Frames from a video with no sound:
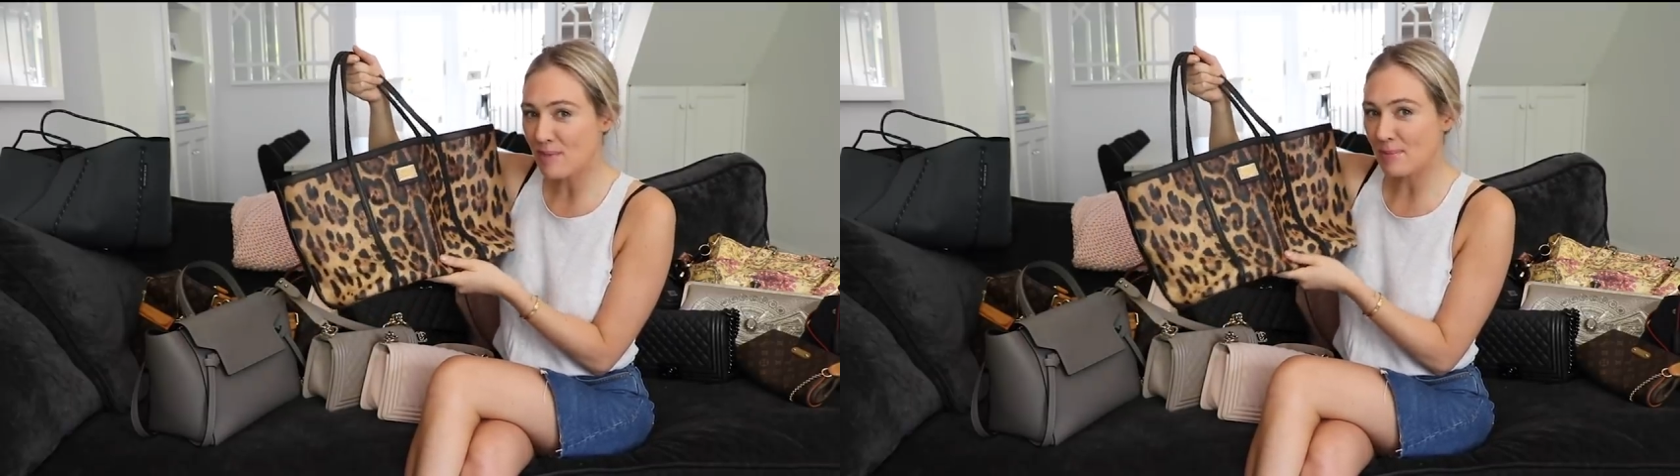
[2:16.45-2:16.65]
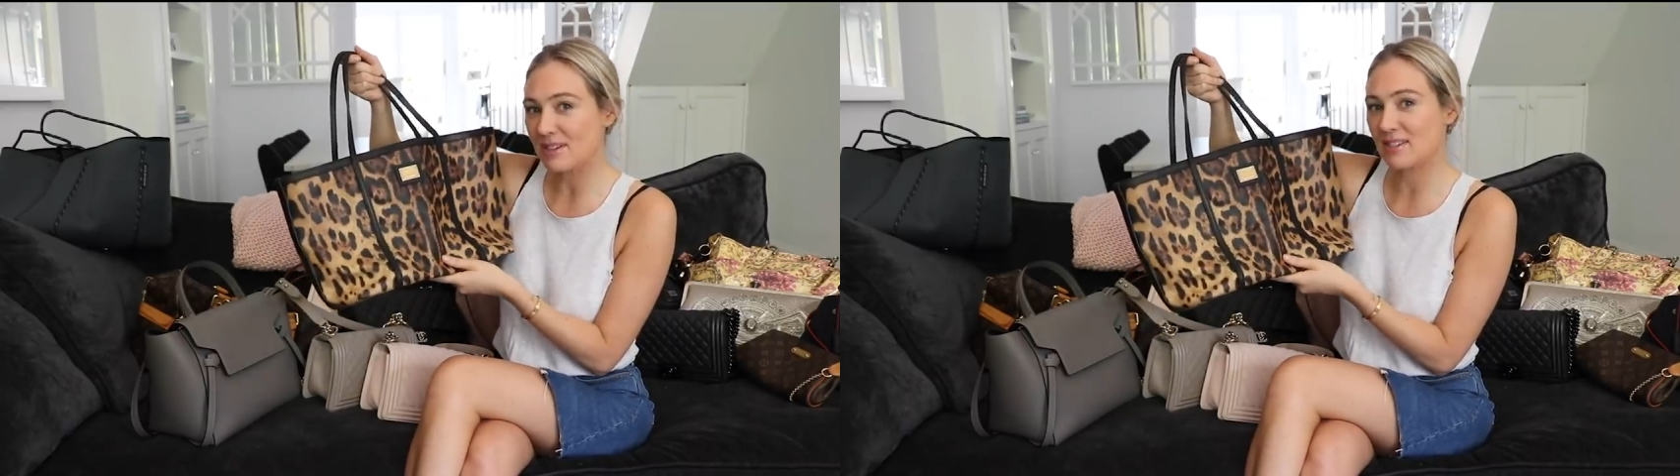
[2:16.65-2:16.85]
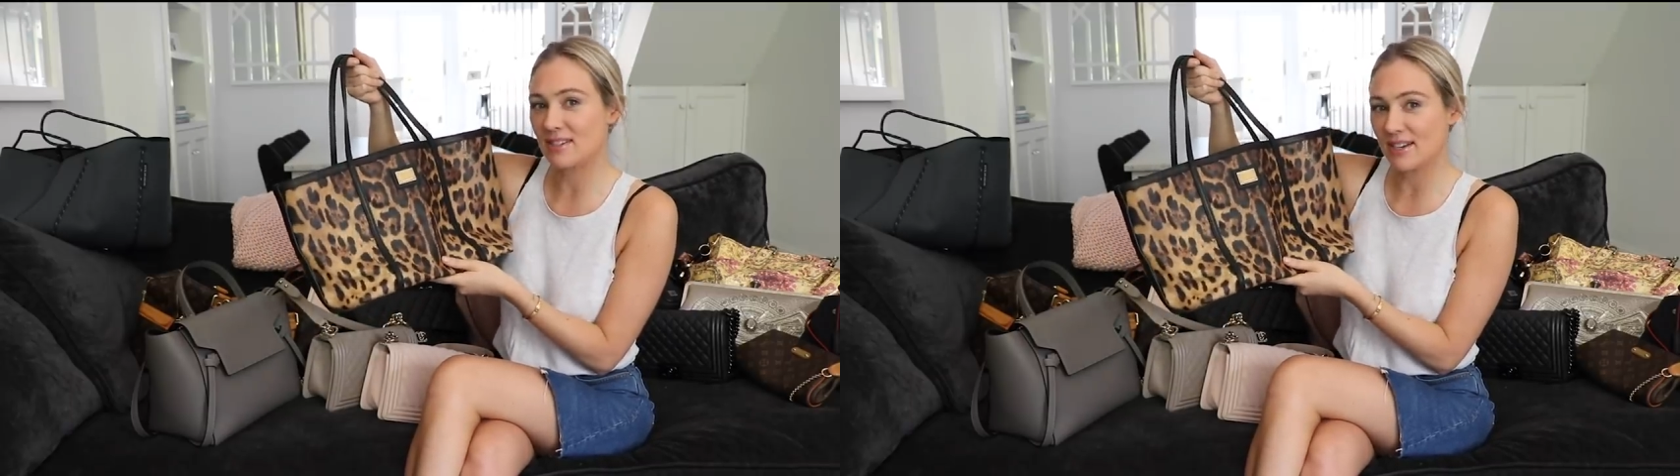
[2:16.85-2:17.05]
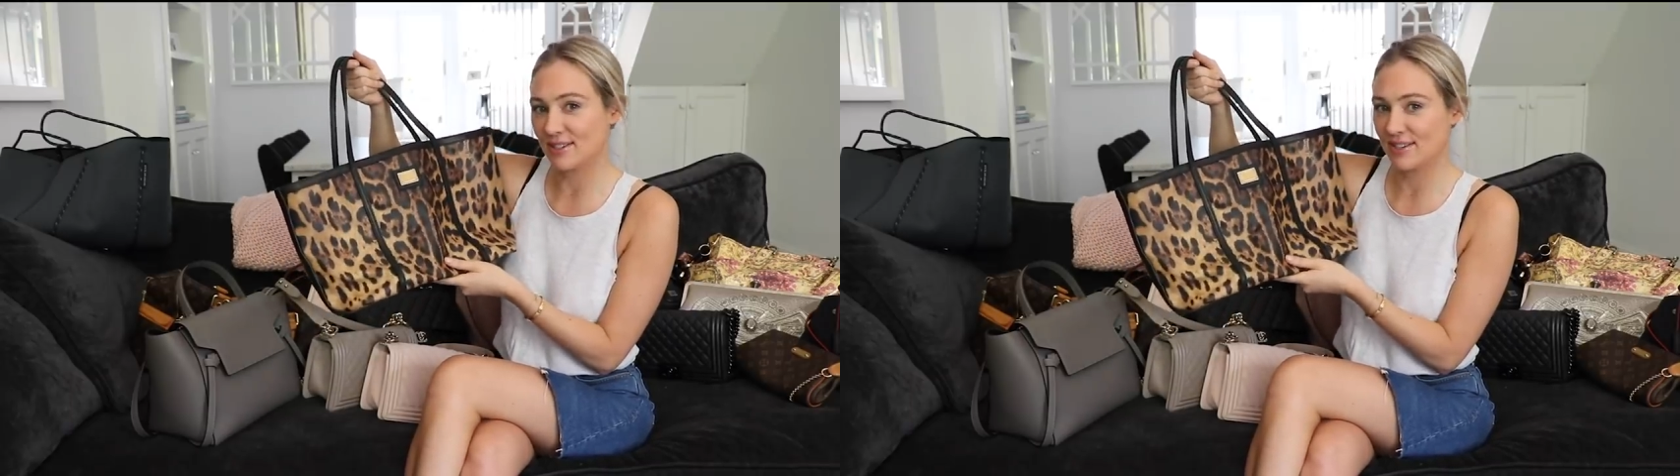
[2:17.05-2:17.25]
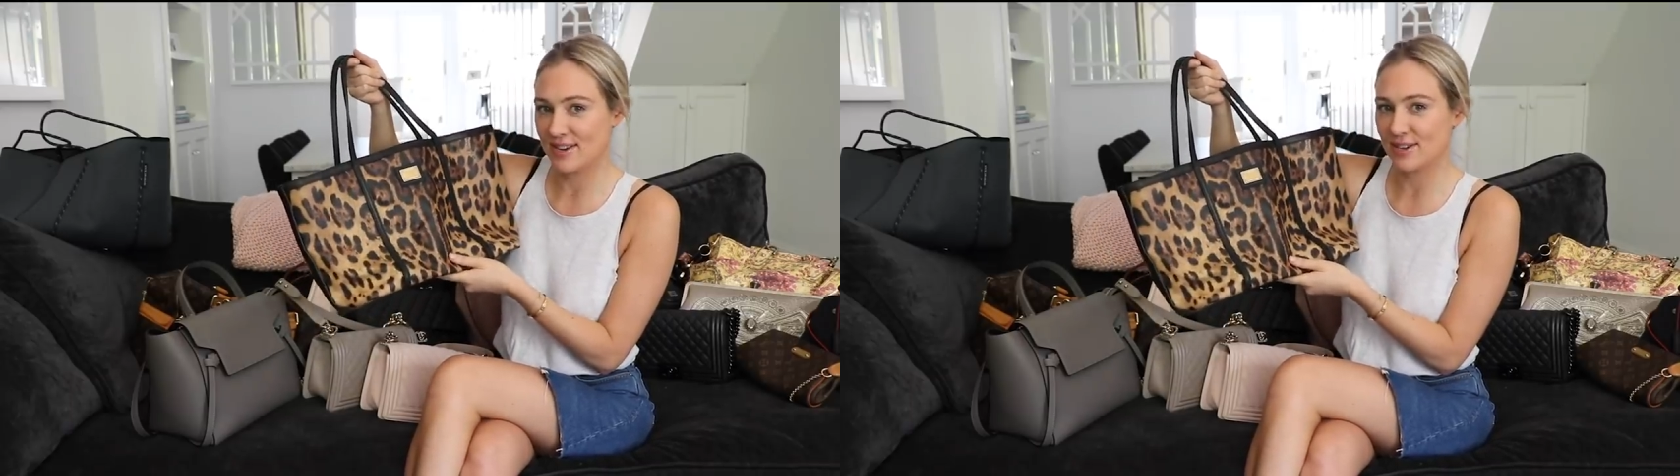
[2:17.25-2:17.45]
maybe
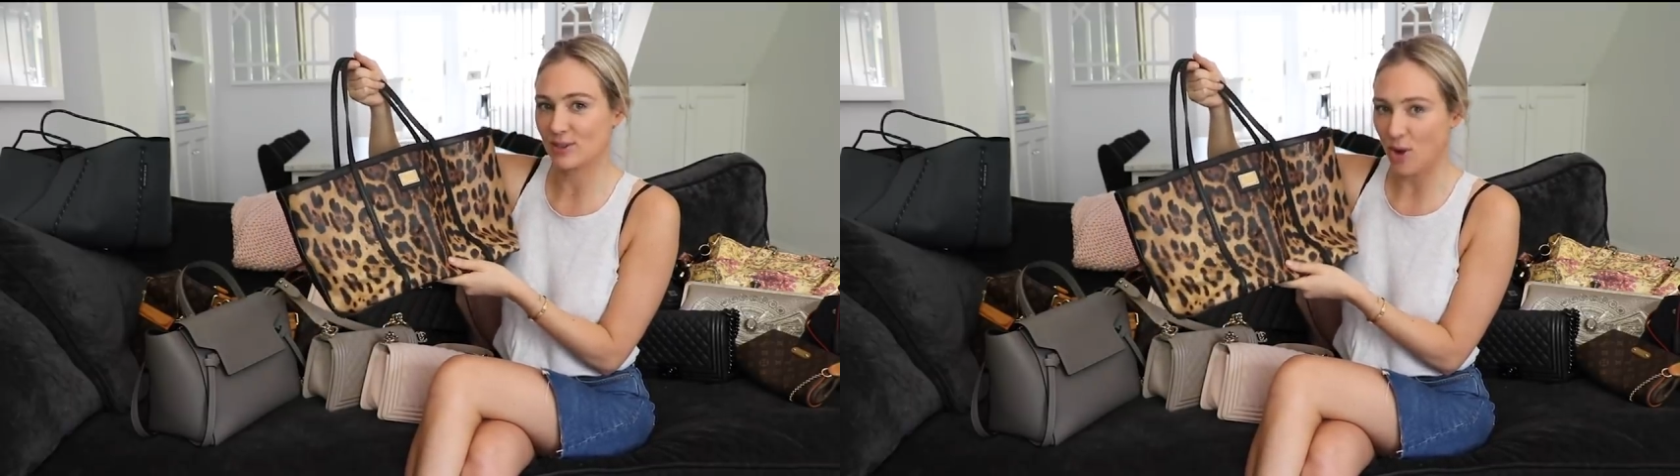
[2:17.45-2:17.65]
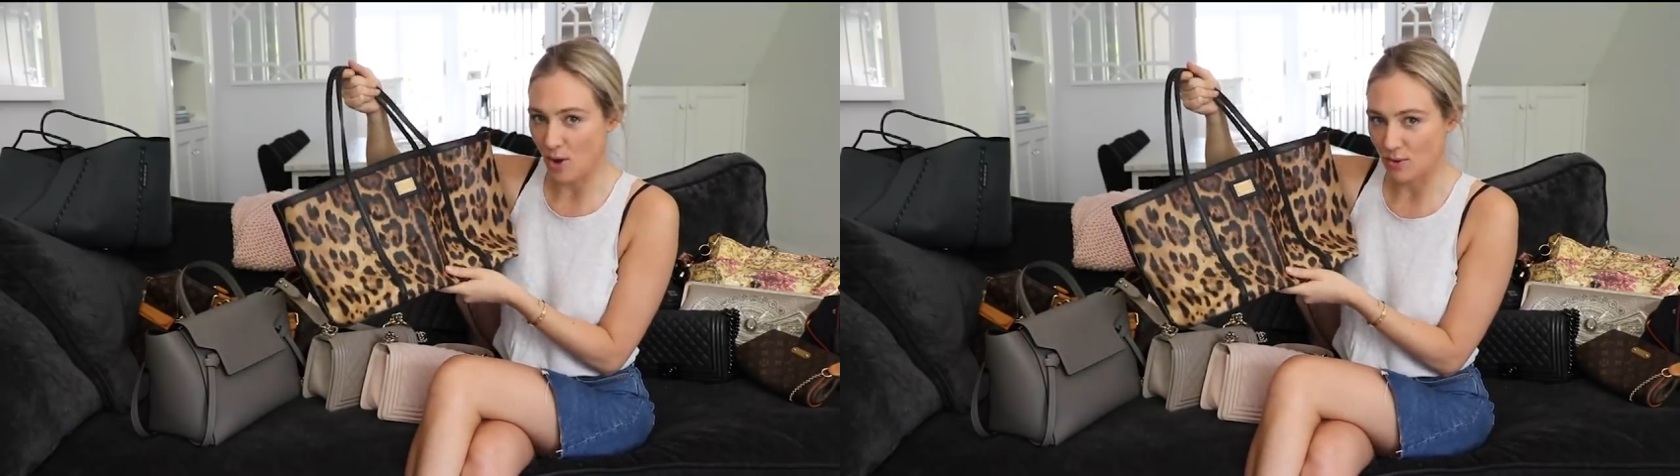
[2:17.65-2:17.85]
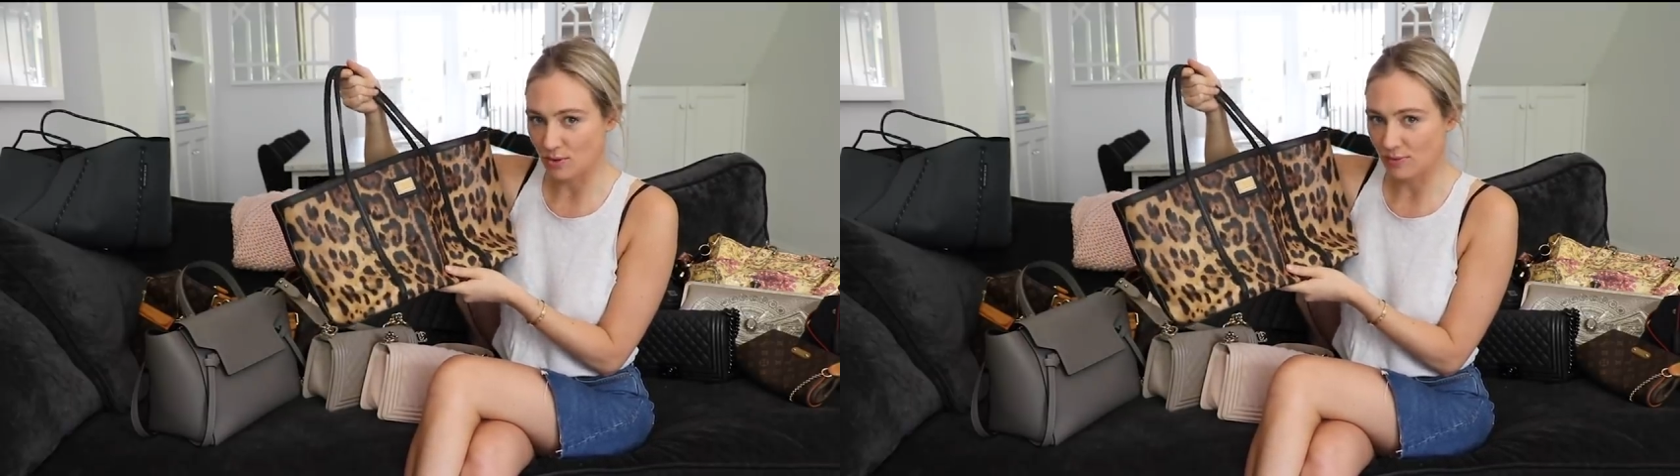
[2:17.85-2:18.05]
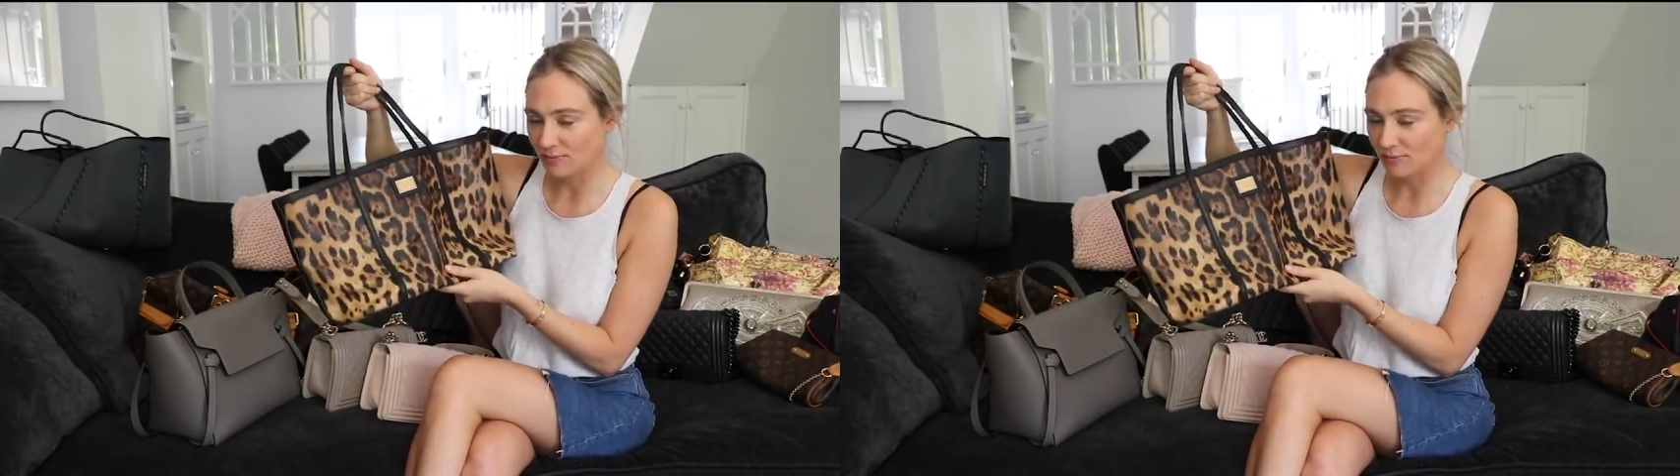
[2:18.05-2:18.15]
six years old.